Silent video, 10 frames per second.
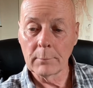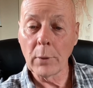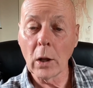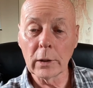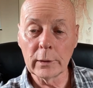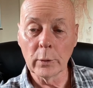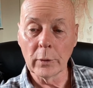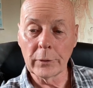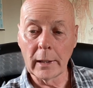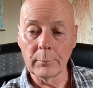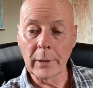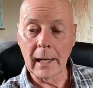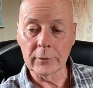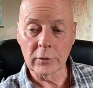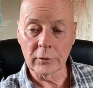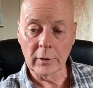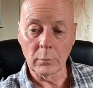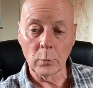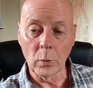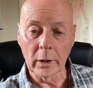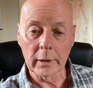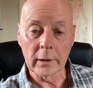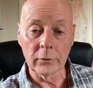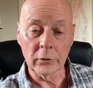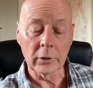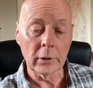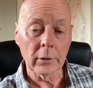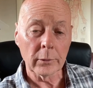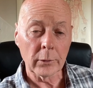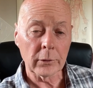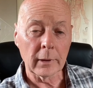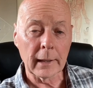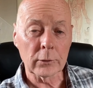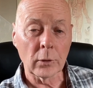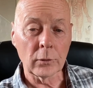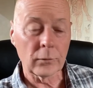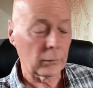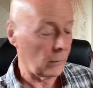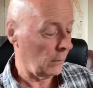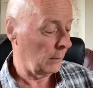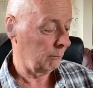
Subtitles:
polyurethane patches that work and secure those electrodes for